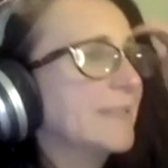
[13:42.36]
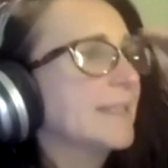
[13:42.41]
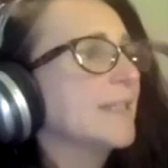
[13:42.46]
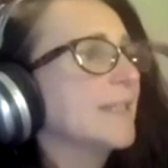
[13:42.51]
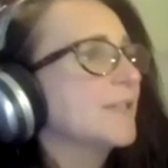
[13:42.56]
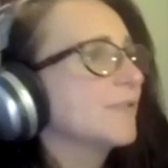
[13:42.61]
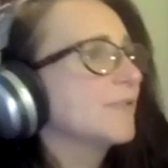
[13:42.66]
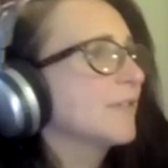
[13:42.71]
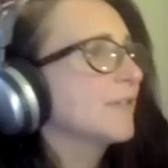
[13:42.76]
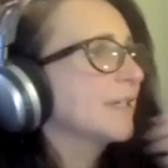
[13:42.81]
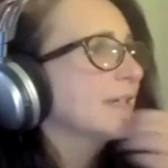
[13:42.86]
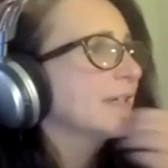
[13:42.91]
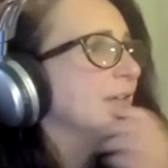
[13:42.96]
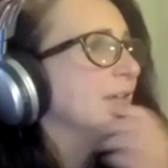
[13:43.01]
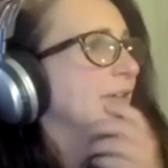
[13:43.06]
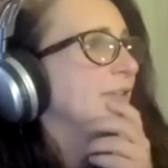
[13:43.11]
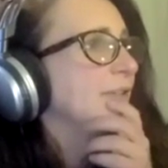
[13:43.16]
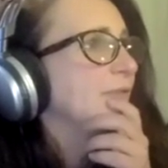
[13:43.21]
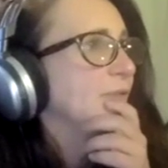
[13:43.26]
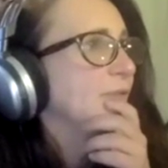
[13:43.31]
Centre, I
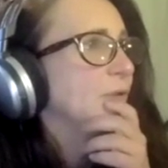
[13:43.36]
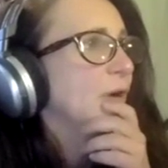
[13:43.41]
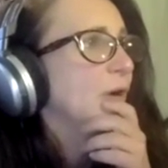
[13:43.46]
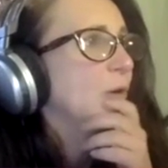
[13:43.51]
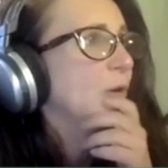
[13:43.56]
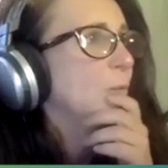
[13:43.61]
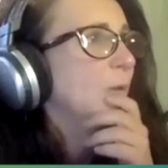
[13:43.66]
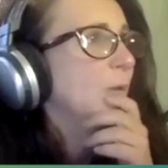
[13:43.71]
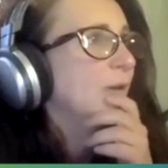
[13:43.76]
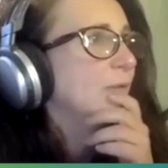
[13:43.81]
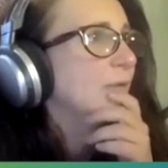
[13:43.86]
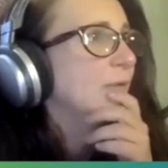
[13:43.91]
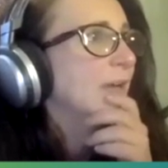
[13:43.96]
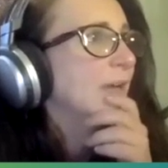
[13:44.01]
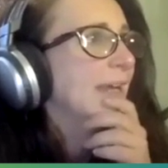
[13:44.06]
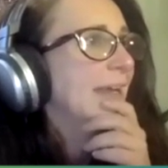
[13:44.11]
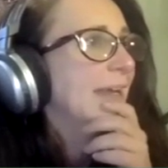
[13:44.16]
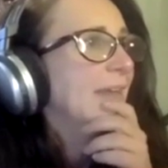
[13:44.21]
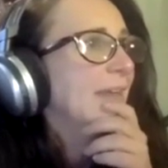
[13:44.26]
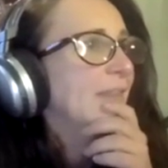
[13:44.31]
kind of thought, oh, well,
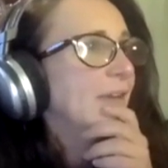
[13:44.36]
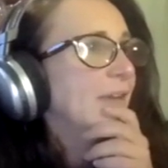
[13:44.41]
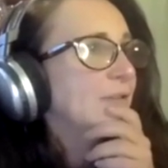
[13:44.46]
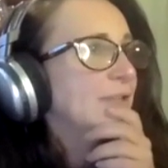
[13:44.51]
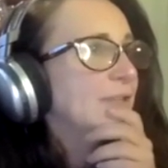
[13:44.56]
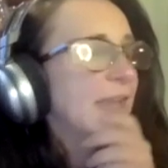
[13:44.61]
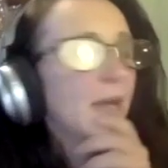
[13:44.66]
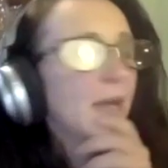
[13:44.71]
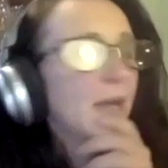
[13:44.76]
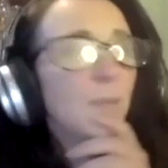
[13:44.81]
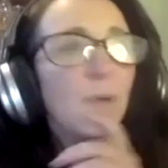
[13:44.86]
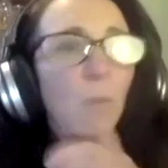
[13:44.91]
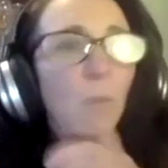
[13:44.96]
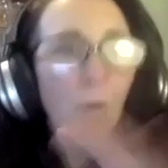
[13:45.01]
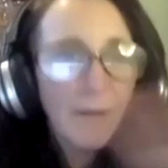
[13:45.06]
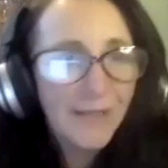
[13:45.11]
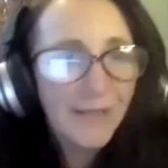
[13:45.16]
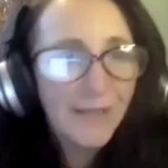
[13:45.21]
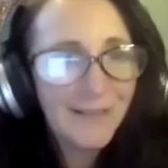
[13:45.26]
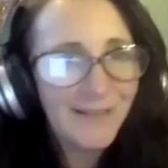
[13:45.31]
they'll tell me
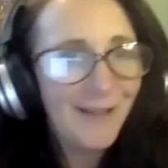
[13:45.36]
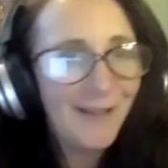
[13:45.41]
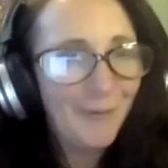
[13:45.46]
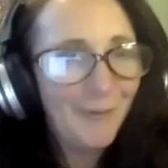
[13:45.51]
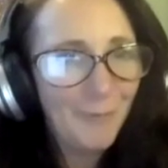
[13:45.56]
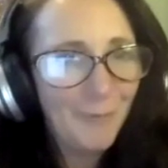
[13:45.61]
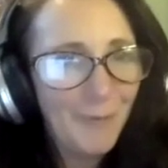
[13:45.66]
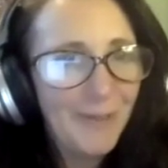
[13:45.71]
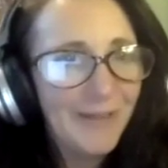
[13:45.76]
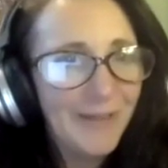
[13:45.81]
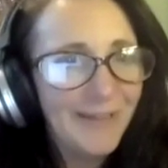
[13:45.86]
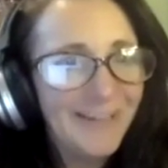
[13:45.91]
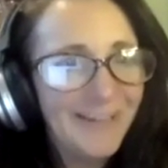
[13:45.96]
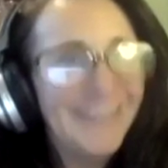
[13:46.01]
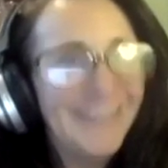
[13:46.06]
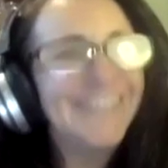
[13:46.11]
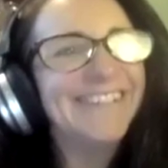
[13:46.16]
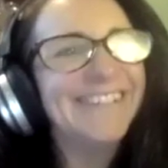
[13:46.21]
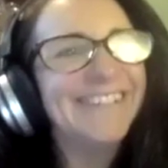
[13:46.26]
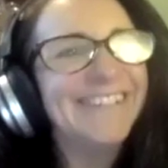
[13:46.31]
why it's
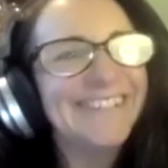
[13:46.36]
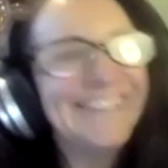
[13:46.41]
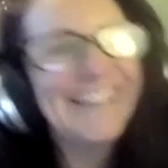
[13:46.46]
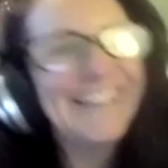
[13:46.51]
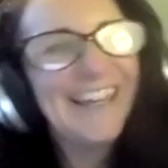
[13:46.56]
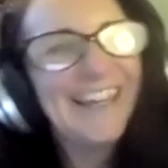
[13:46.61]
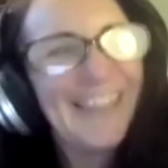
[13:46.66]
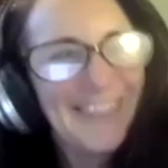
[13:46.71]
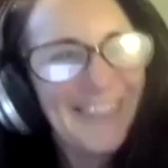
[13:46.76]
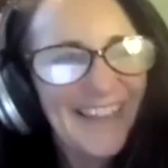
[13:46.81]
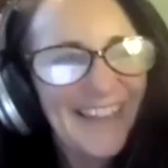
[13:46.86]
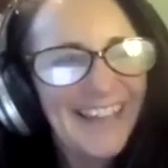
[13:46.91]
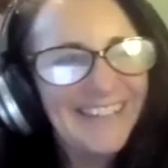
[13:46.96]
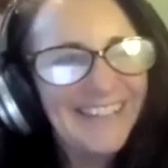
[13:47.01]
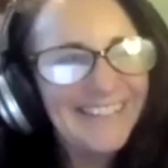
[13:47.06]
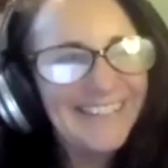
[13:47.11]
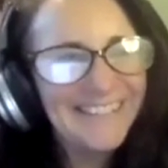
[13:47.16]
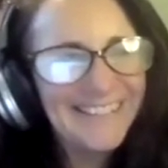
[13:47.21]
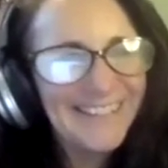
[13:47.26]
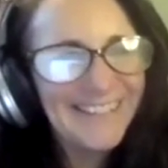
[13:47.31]
happening, and
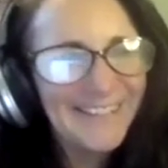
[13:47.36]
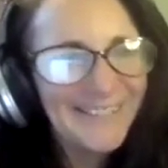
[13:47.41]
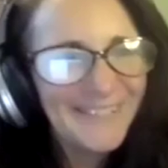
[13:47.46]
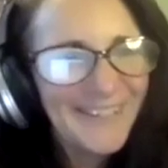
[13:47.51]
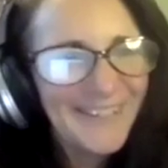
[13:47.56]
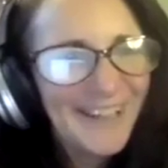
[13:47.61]
then, you know,